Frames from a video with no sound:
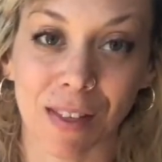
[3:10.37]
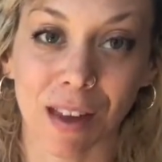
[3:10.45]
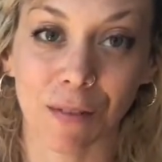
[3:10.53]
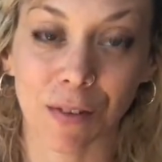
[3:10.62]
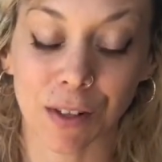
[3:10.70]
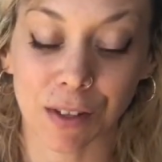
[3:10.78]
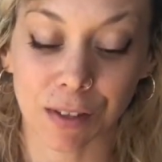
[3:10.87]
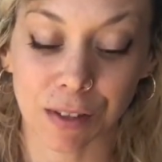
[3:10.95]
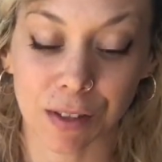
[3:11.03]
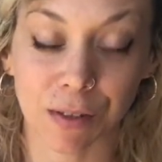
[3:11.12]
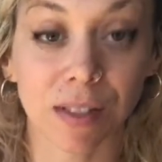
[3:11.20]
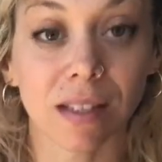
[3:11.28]
thankful
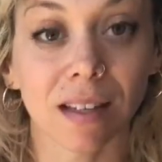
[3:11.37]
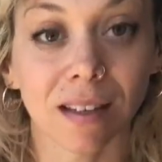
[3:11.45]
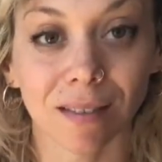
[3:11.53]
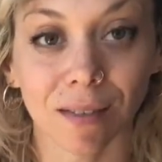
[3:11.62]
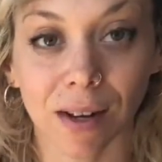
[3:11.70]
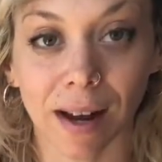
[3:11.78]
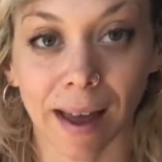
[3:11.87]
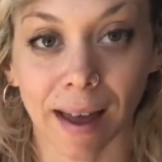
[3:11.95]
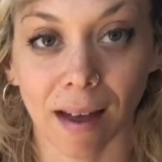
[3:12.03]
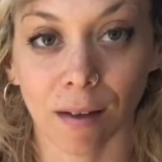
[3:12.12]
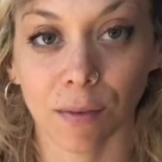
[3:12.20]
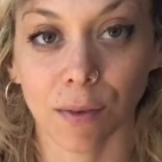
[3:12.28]
to receive when I
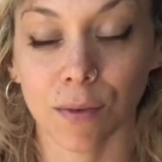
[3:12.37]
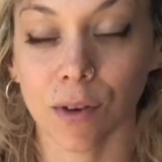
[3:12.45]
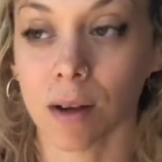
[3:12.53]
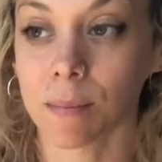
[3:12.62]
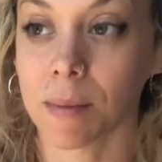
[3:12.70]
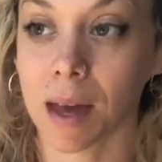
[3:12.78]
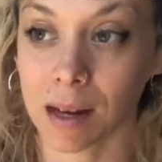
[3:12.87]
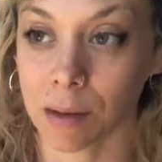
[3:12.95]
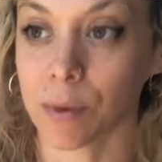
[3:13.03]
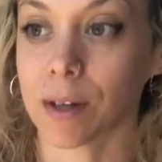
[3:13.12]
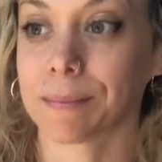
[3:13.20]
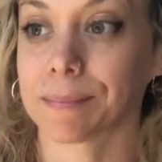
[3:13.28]
have from
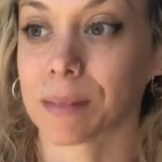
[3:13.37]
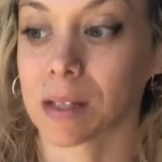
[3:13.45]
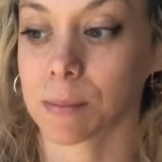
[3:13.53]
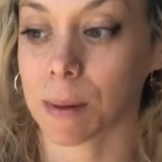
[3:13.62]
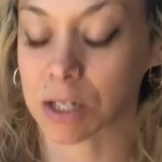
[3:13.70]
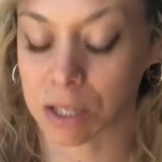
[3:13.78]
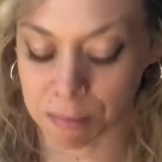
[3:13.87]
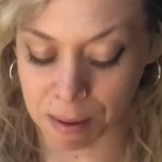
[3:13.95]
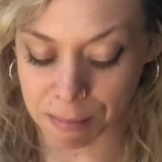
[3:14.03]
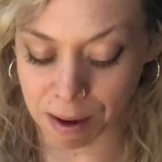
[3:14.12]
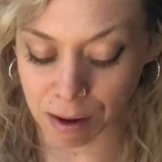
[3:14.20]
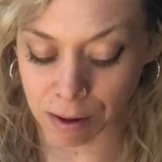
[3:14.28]
anyone, especially my
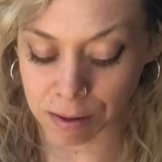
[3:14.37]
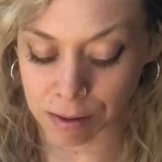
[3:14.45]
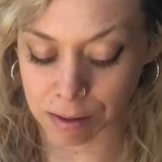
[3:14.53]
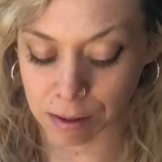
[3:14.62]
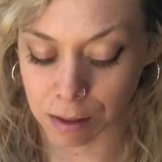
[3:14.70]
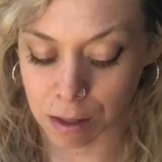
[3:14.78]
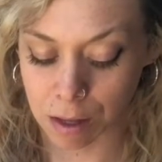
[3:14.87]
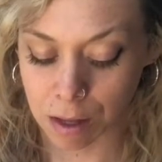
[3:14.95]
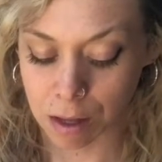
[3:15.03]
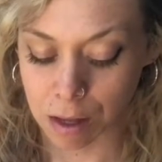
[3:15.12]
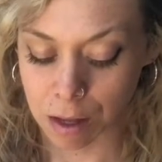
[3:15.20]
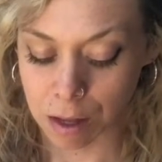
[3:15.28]
parents.
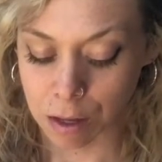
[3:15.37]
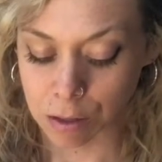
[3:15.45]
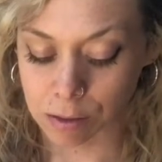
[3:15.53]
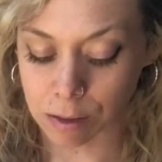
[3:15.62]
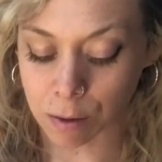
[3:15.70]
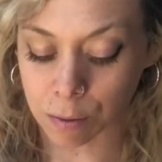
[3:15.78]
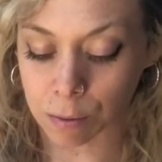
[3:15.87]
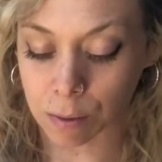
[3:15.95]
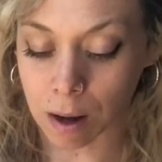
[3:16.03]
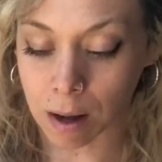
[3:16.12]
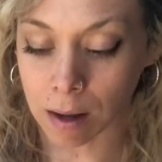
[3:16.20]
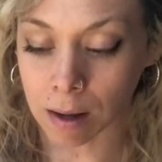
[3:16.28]
So
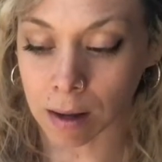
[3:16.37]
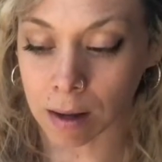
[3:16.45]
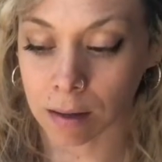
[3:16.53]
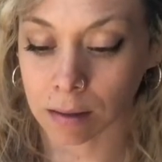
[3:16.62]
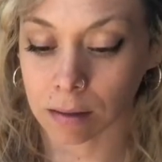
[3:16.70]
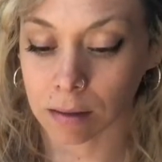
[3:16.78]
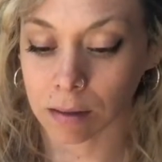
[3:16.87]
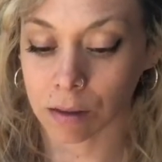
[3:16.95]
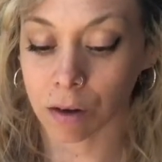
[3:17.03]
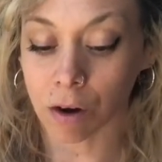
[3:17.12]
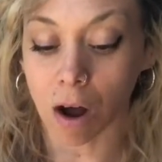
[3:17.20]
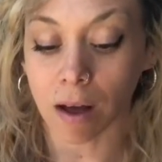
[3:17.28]

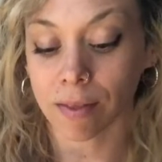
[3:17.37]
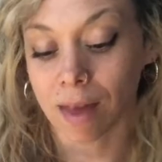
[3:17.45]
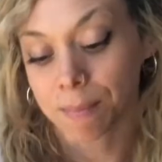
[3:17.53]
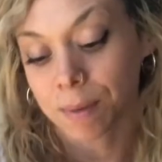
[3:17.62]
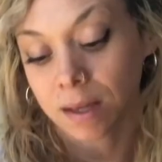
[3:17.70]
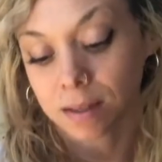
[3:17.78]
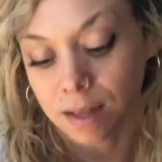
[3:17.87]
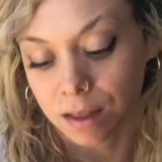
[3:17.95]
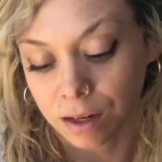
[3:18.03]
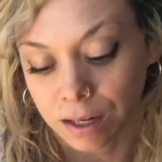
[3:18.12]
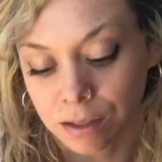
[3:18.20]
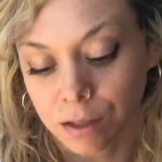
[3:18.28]
that being said,
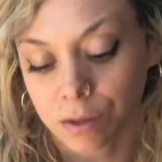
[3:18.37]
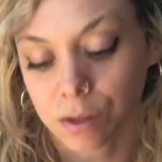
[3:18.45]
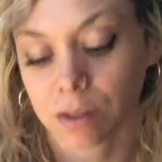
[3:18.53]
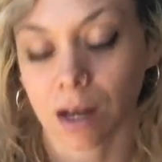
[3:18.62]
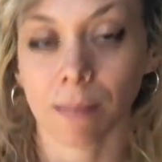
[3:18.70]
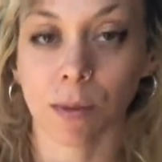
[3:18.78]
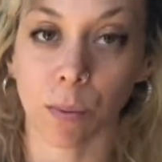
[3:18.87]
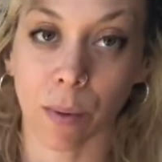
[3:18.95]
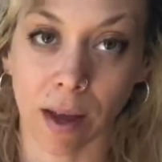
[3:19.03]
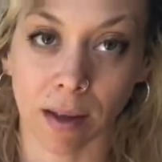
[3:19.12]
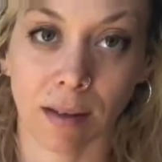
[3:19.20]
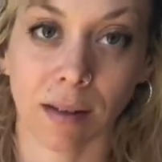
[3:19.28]
there is also times
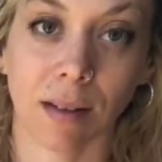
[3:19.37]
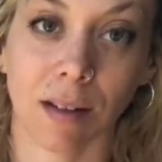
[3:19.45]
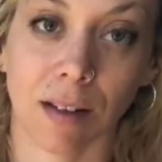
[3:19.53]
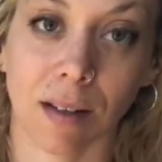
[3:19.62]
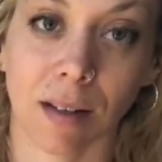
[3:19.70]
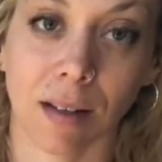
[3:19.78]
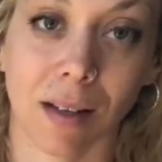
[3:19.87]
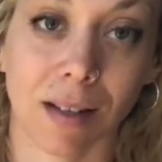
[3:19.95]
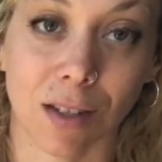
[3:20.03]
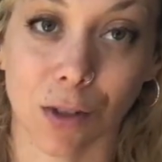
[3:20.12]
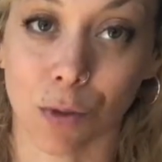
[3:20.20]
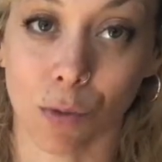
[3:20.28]
when your kid
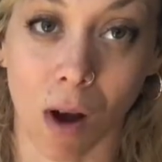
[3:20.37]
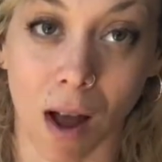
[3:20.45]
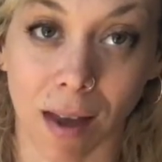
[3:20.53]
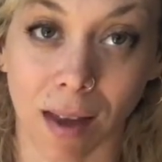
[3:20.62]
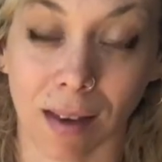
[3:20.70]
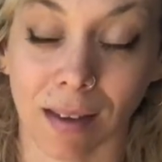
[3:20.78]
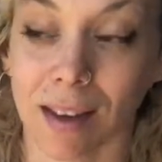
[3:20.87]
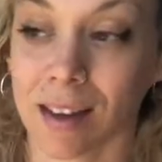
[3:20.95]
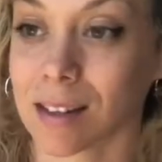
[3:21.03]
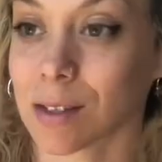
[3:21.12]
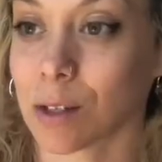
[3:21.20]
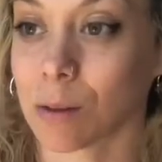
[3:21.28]
is just crying and
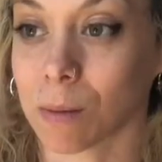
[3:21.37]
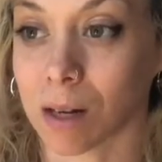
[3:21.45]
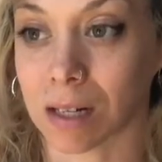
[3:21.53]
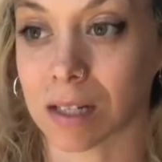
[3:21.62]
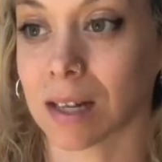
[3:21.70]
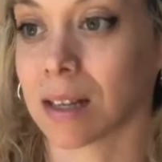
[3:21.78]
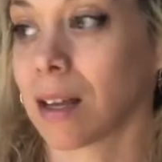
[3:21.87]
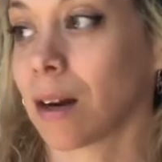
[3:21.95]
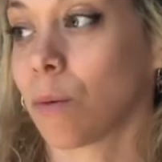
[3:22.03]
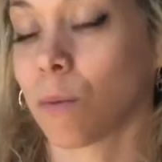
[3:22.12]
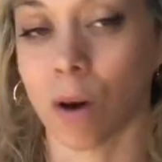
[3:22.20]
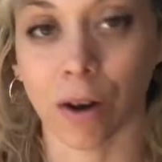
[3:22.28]
it's too much and they
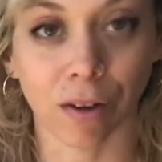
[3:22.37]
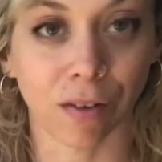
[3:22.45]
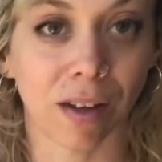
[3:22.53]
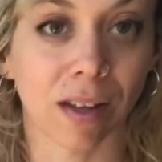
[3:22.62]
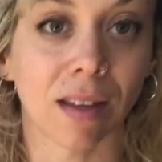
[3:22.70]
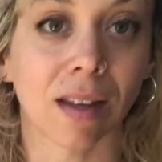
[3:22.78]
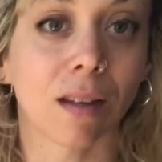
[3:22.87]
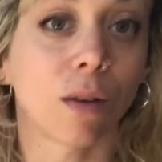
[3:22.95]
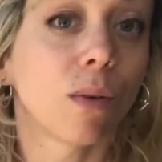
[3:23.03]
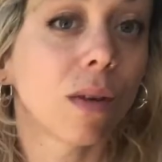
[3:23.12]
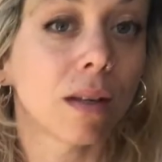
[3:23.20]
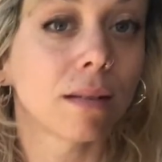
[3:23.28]
don't want to, and then
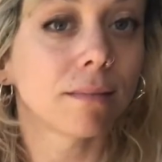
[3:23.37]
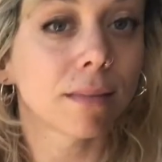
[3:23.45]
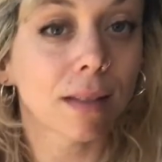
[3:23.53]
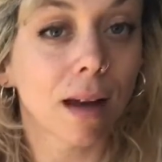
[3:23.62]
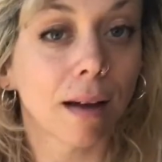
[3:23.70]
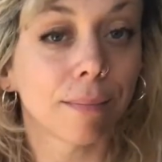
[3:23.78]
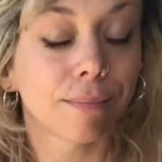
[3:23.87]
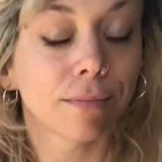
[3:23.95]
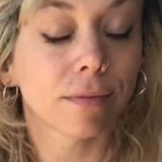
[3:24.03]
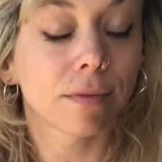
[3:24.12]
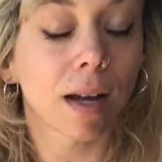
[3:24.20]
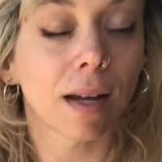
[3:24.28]
you can stop,
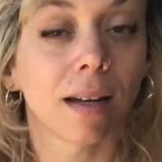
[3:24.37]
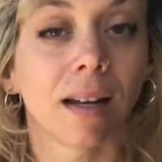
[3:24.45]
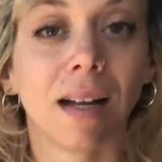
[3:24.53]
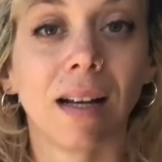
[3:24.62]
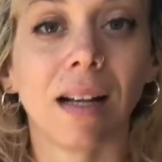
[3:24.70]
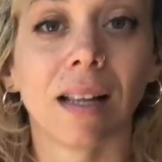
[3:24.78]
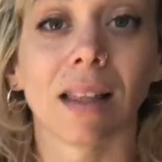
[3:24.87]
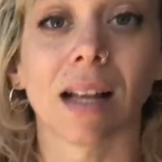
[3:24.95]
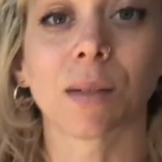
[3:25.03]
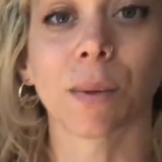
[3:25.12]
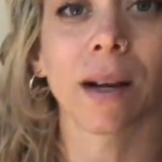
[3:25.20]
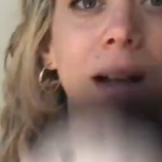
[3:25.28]
right?
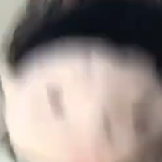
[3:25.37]
That's where it